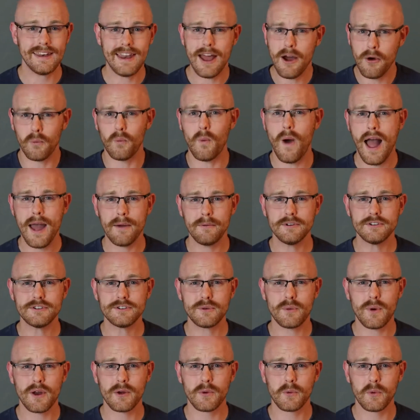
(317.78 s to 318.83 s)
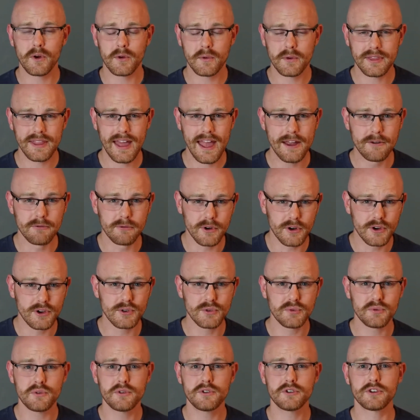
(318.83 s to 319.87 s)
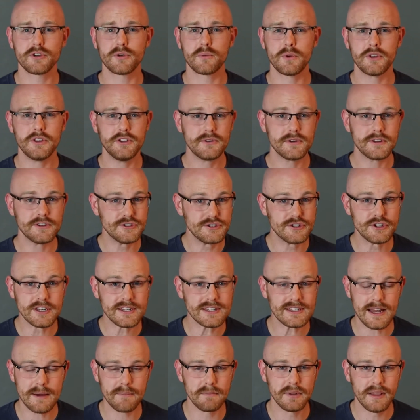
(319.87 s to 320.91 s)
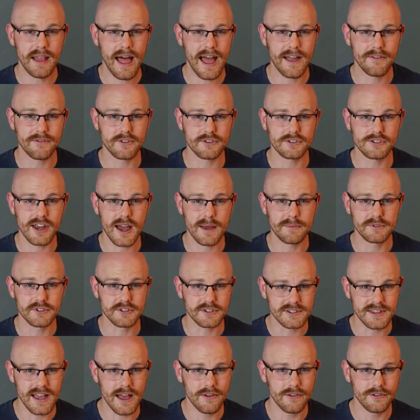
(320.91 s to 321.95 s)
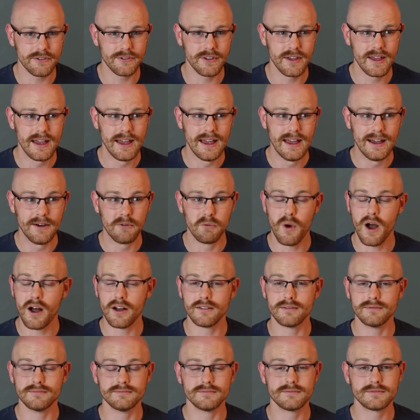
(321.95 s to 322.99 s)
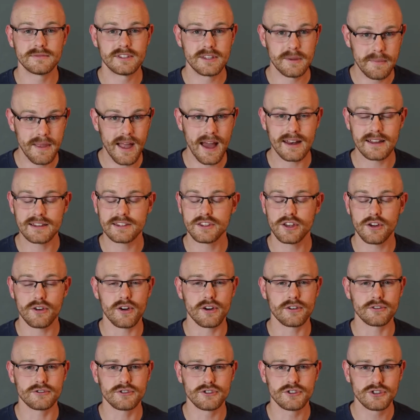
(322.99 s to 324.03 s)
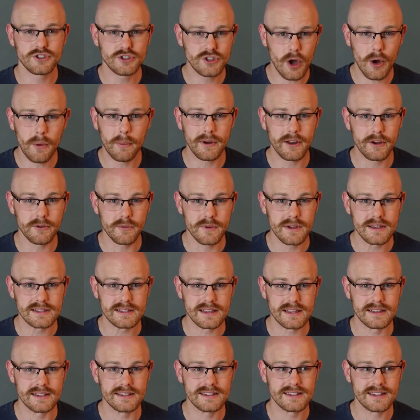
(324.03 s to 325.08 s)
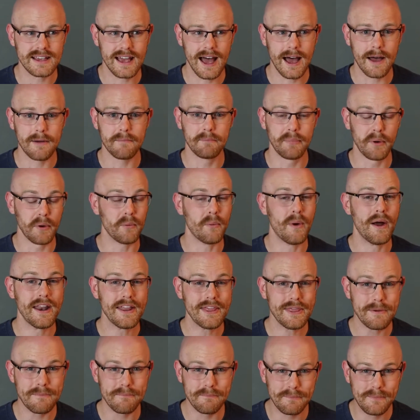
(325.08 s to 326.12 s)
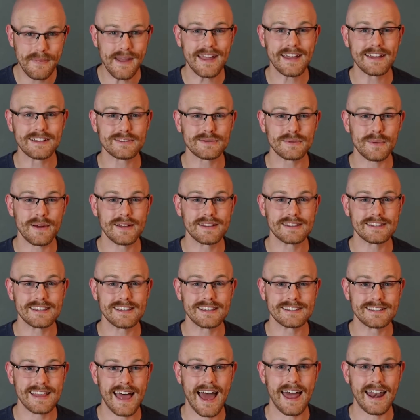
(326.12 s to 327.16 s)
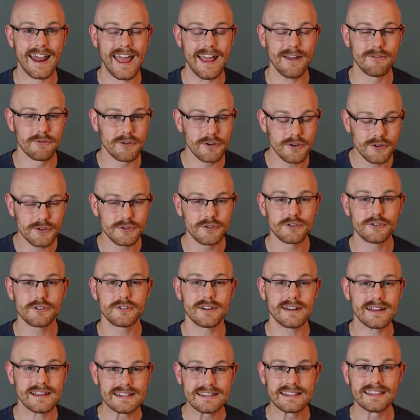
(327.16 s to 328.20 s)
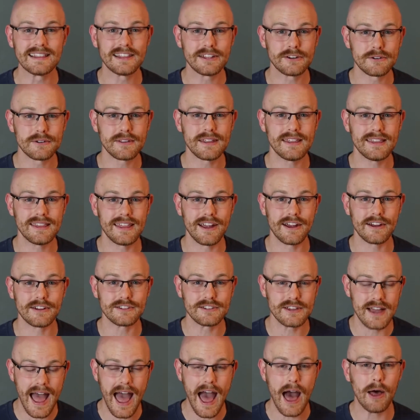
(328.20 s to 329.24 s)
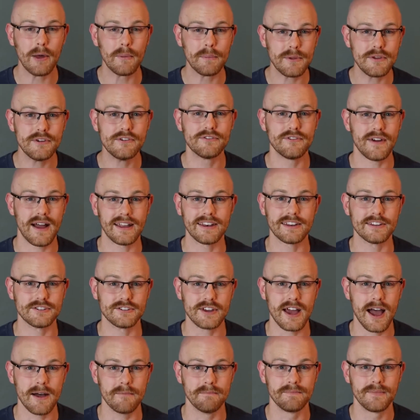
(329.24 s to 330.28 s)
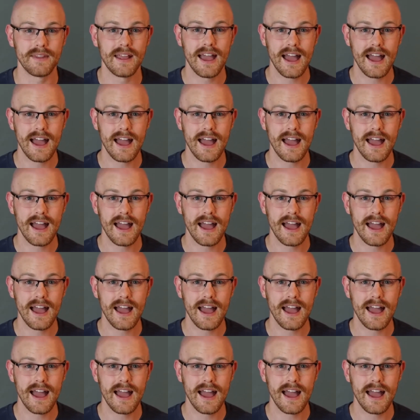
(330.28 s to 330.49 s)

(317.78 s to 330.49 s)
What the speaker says: Now, why would you want to work with a recruiter when you can just apply for jobs yourself? Well, to be honest, there are so many reasons, but one of the biggest ones is that a recruiter is literally there to help you find a job.